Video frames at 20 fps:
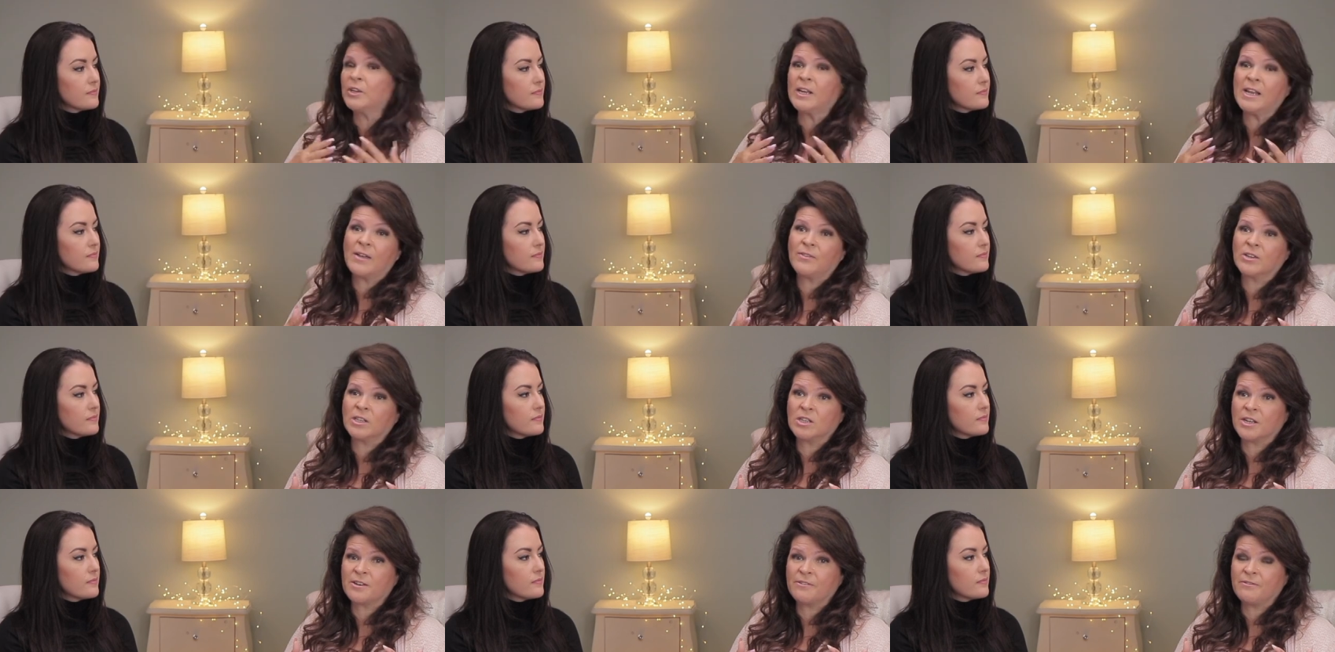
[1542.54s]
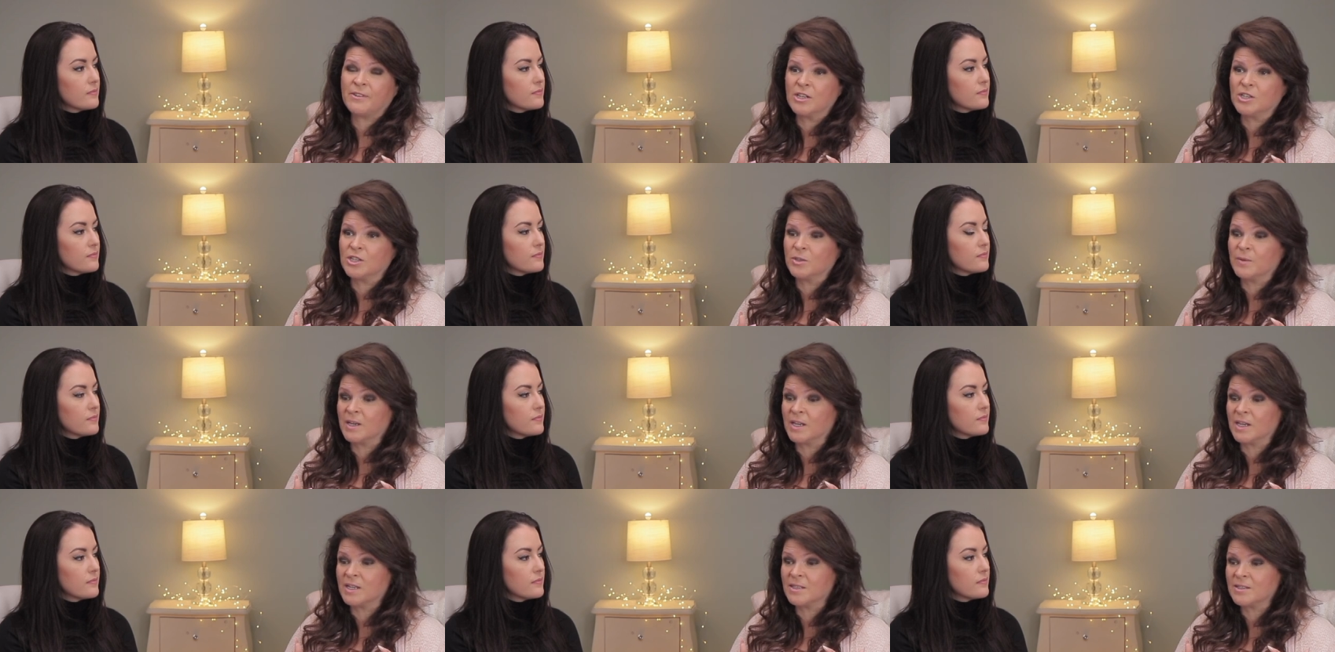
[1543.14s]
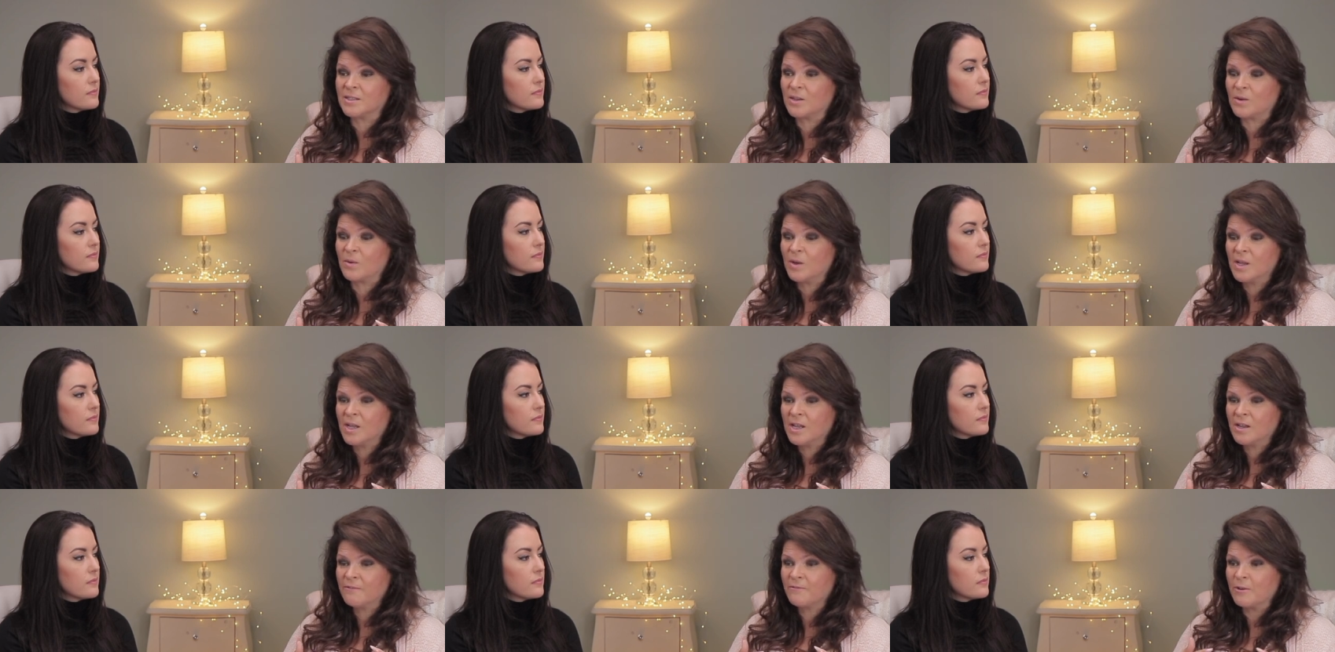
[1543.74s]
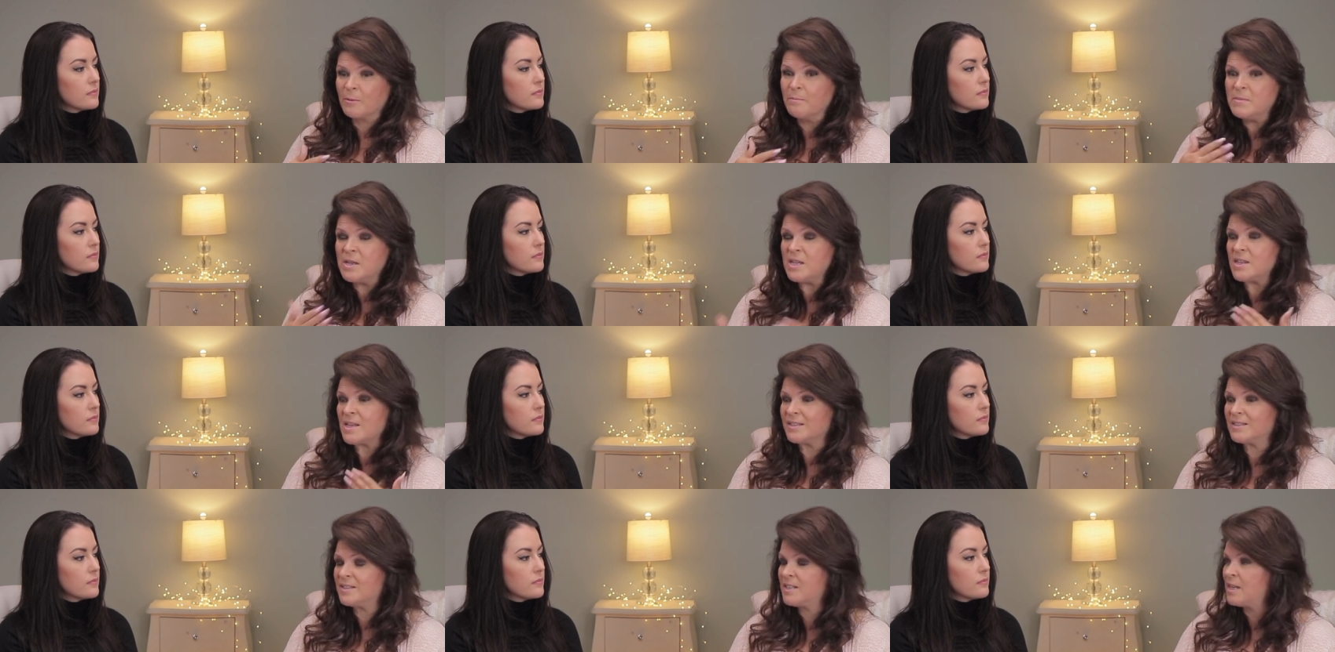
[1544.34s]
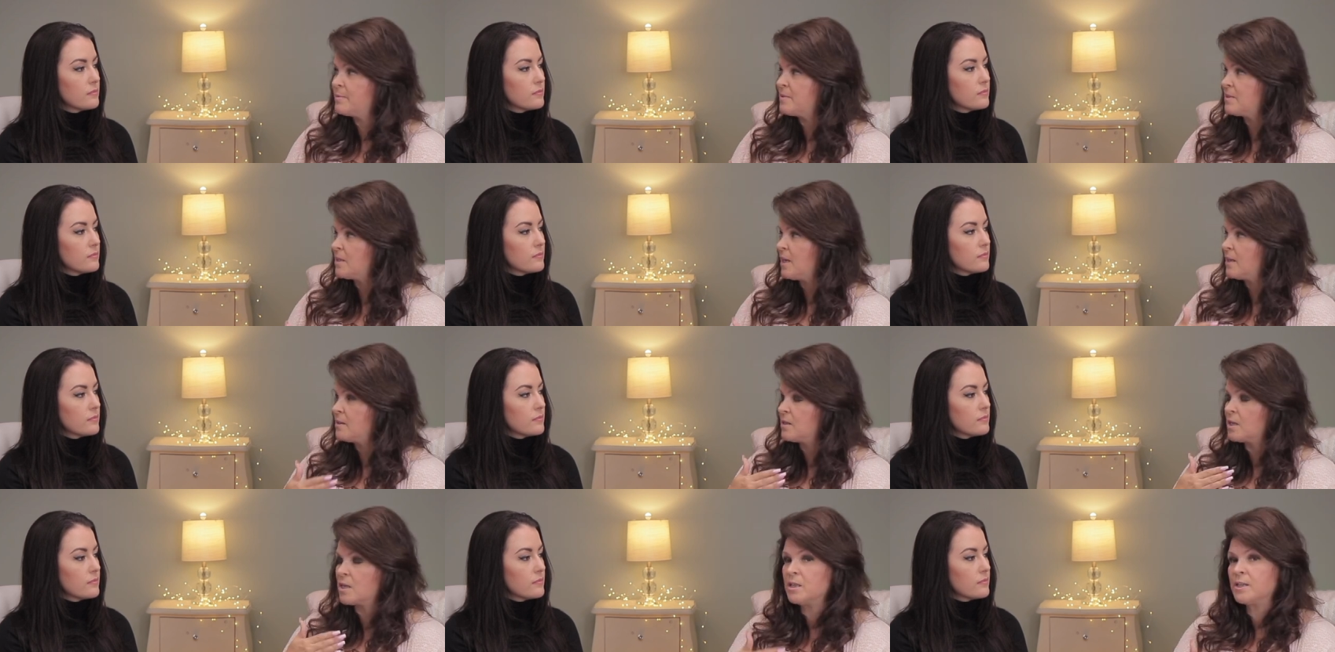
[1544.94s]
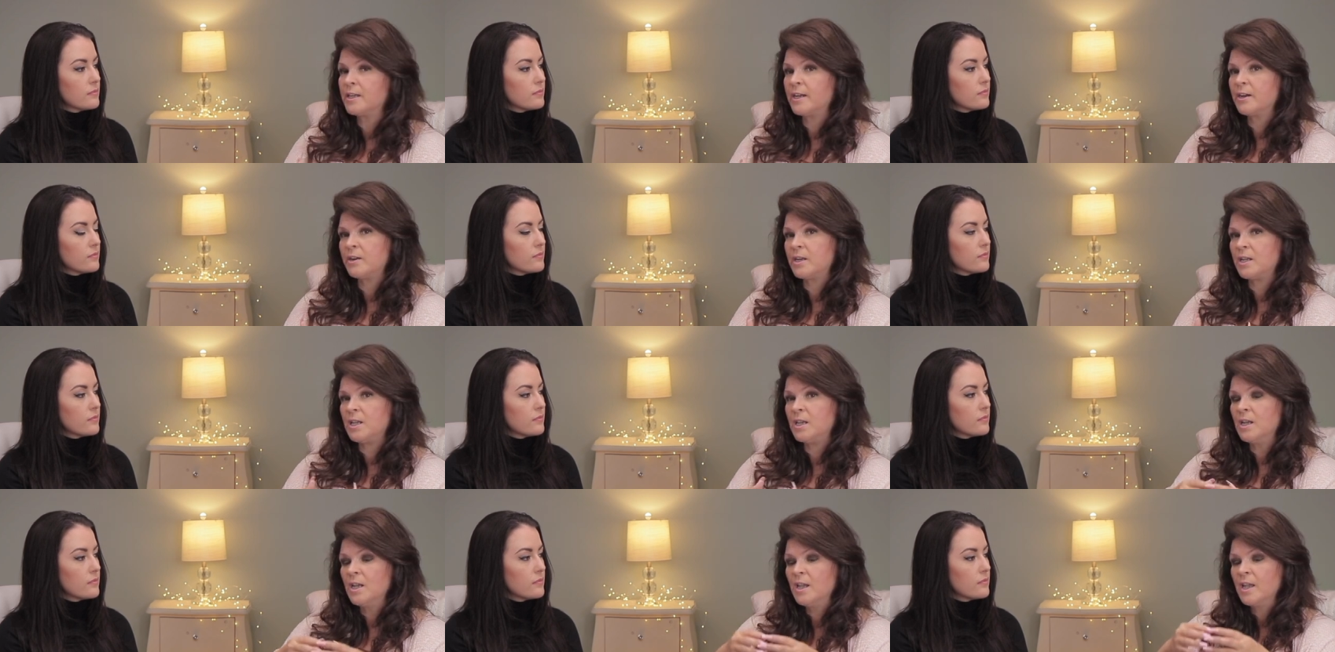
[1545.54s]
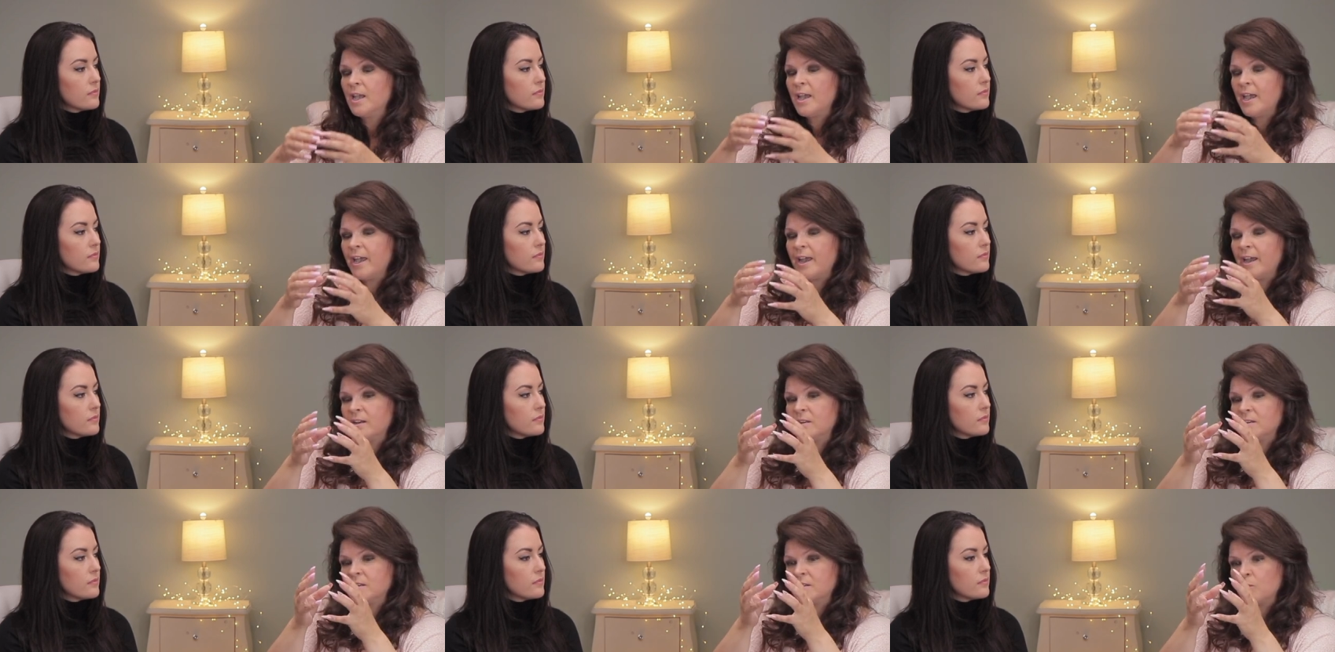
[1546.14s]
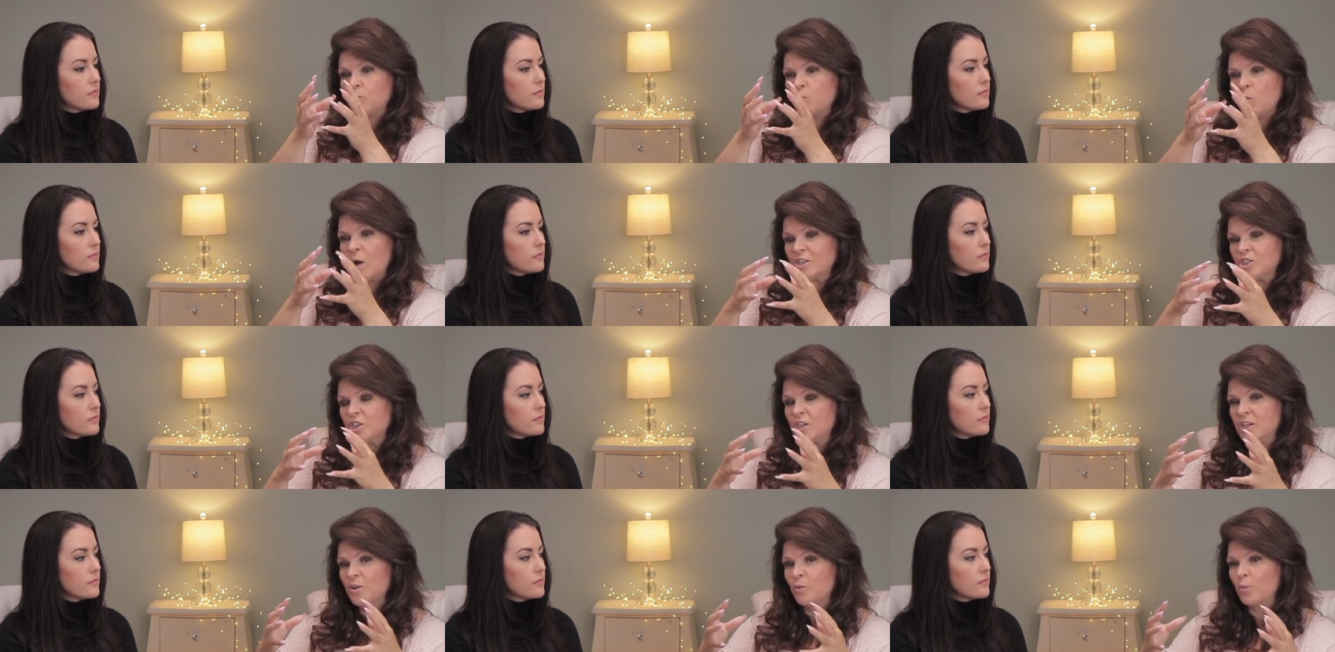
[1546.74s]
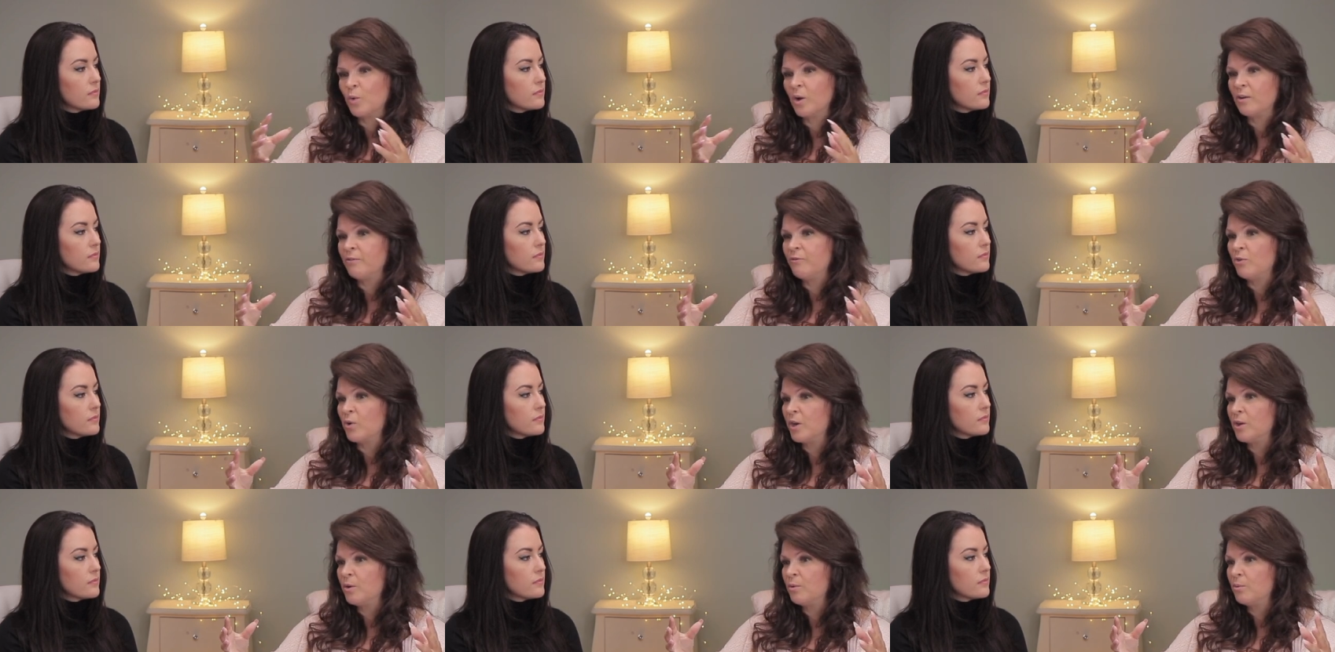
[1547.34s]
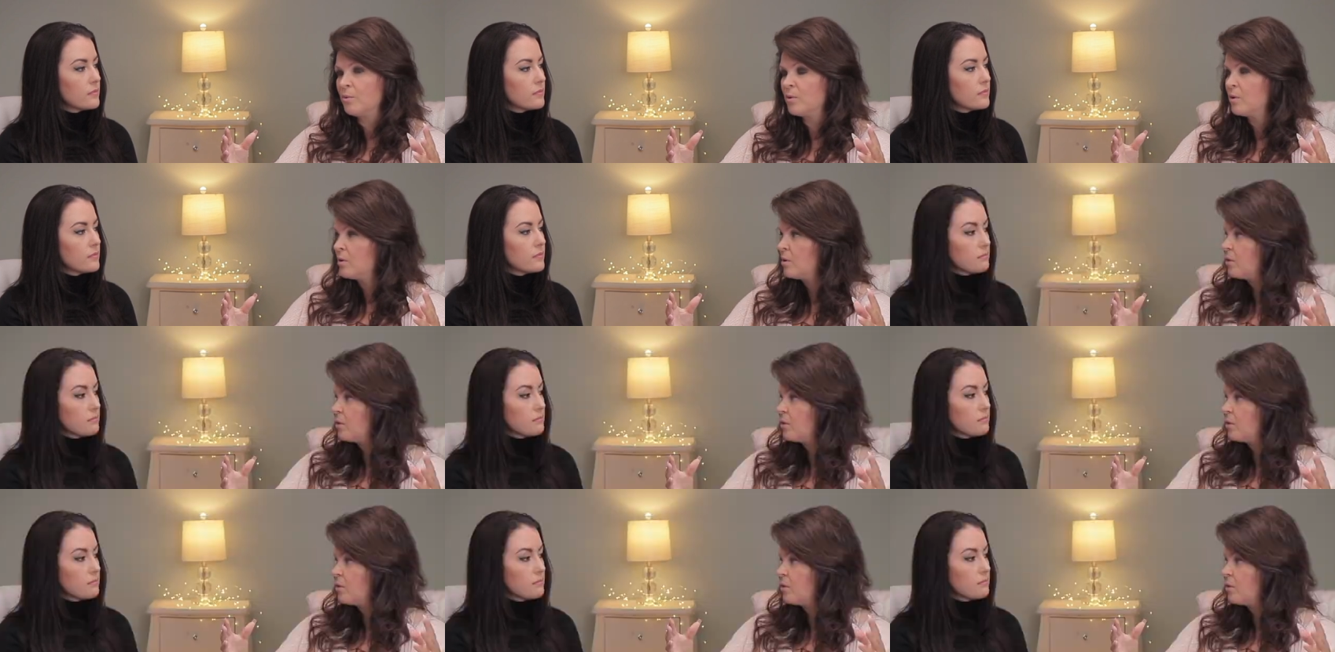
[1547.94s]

Speaker 1: really having a lot of fun doing it. So for me, that's the upside: the clarity and watching it work for you.